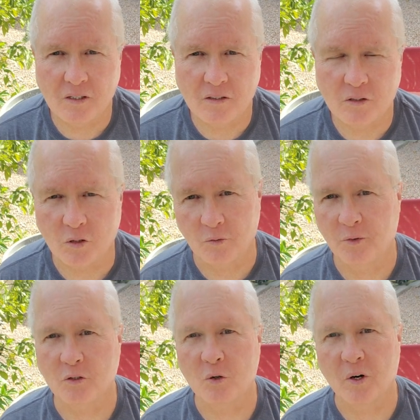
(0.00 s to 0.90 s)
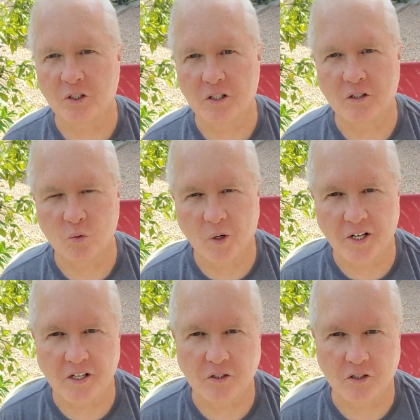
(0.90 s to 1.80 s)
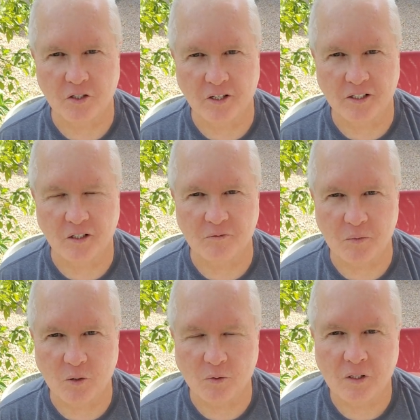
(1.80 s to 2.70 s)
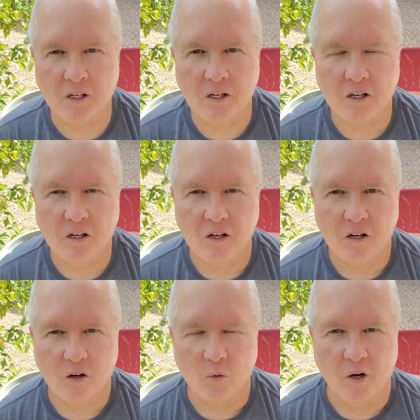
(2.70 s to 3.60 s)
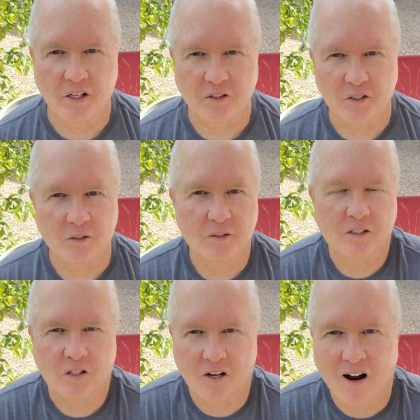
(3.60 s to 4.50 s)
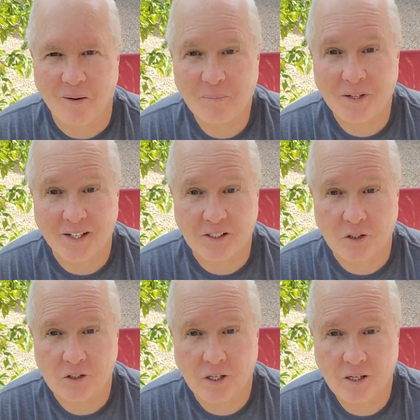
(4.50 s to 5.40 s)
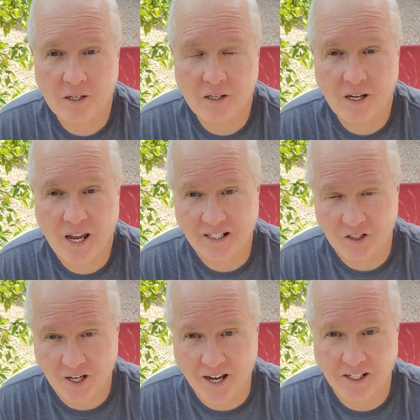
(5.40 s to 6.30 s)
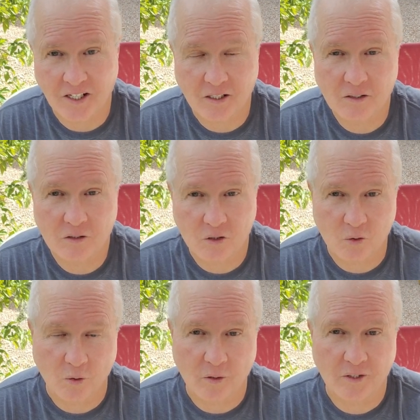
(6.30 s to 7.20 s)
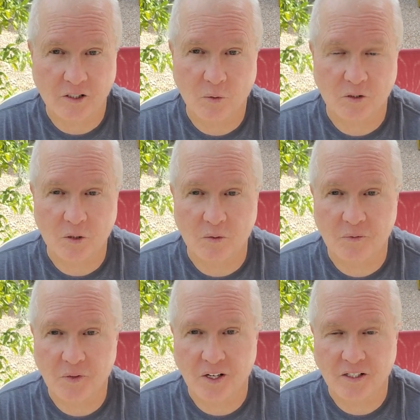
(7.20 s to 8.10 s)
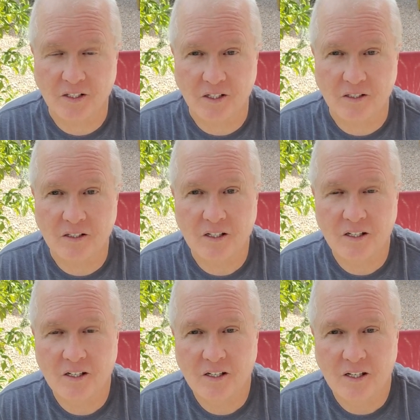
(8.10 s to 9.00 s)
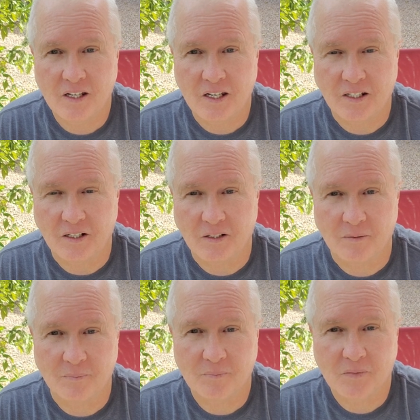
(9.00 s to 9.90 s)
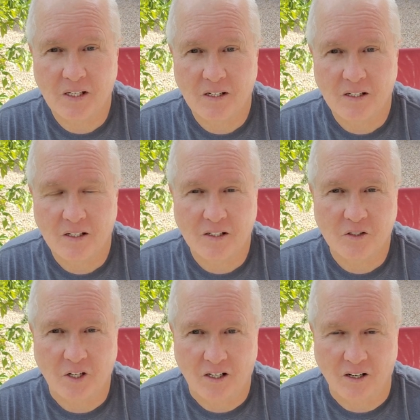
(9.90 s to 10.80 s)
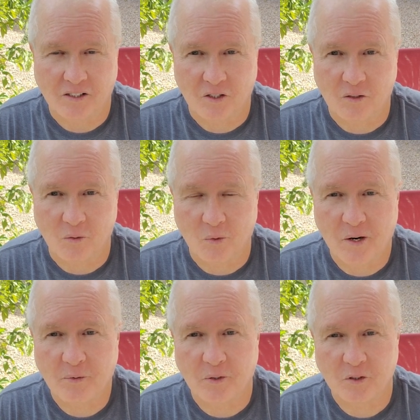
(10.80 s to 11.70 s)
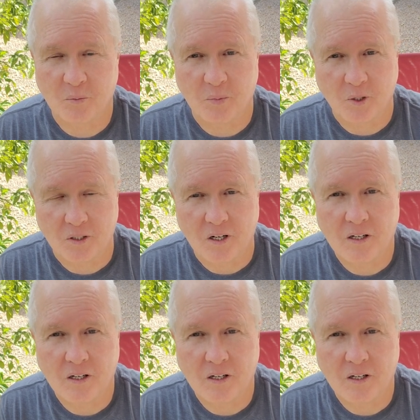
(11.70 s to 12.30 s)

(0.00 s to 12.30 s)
So first question is, what is a selective mute? Well, it's a complex anxiety disorder. That's what you would find in a psychological reference book.